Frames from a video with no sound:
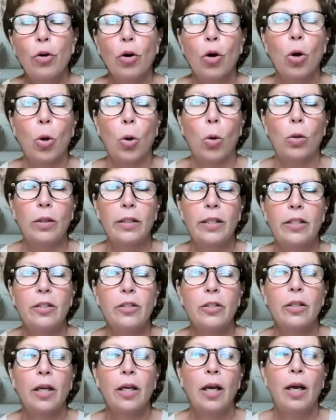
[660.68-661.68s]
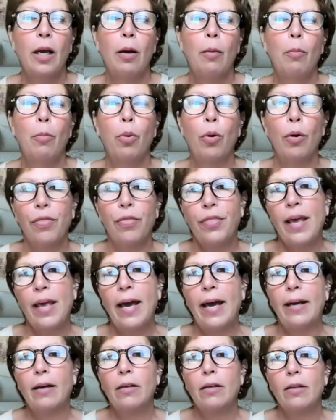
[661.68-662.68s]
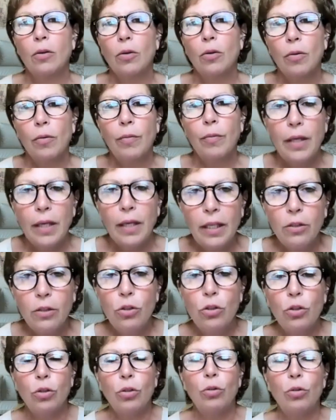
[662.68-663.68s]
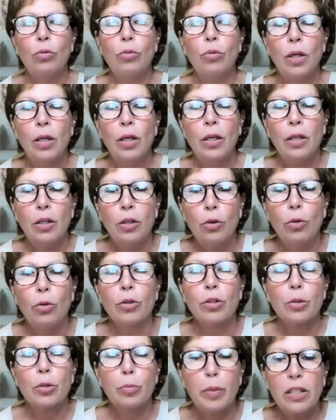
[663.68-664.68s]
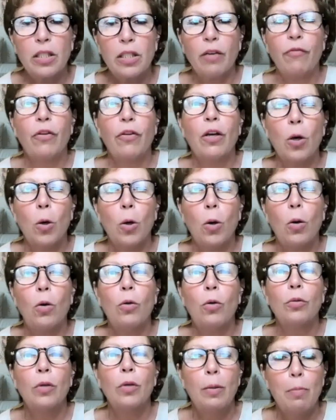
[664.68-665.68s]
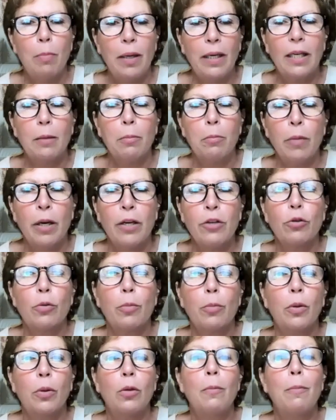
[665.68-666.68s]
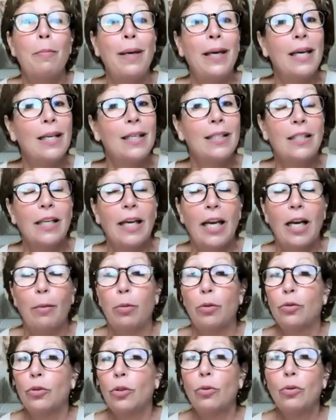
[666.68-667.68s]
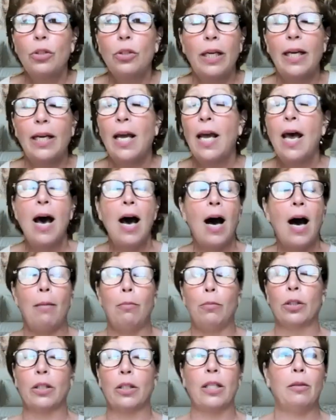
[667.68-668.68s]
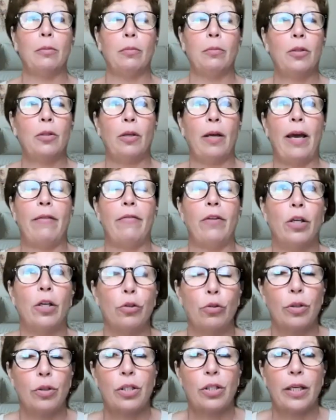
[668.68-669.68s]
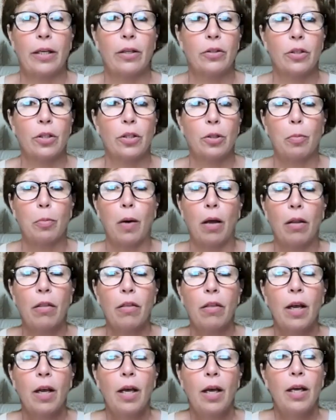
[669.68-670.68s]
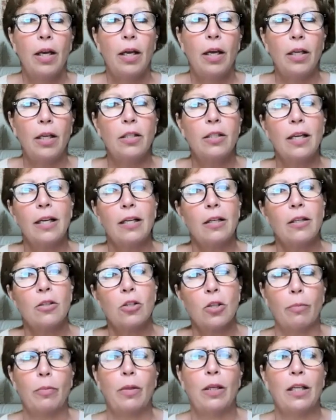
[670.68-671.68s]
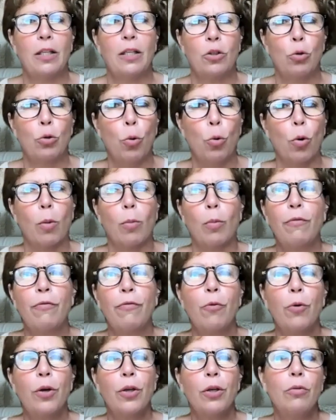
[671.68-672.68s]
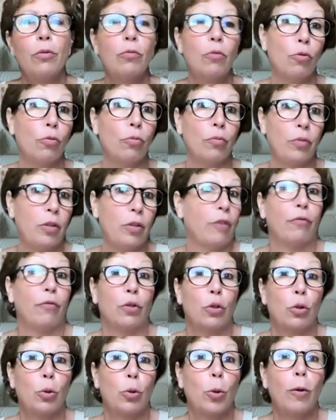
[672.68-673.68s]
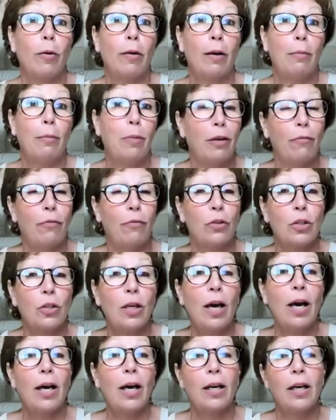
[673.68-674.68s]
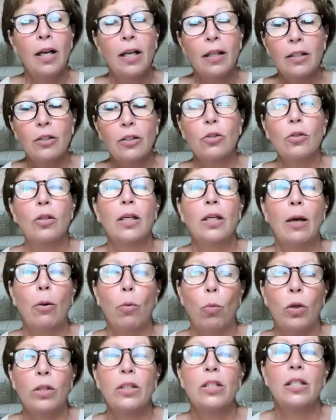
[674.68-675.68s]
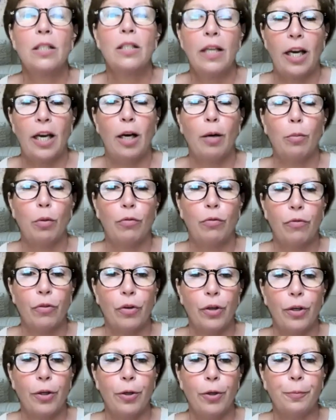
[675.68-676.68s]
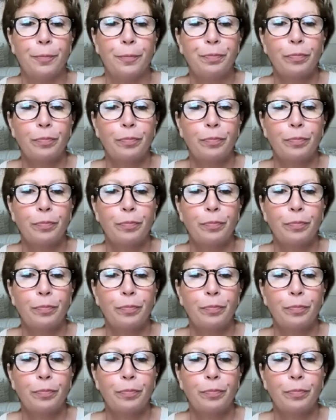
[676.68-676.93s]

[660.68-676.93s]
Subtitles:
goal is, put that into your specific goal, make it measurable, make it attainable. Don't say, I'm looking to have 100 sales this month. Is that something that's normal for you? Different story. But if it's not, let's look at what's attainable for you.